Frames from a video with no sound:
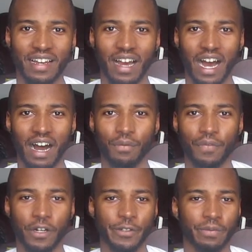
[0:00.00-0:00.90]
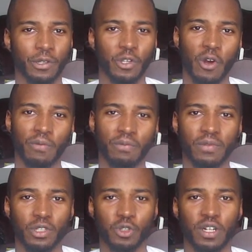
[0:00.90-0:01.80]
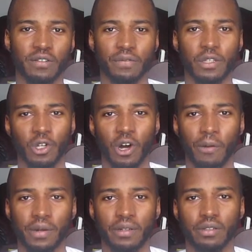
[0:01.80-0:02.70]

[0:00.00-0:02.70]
Fresh from the dome, straight off the top,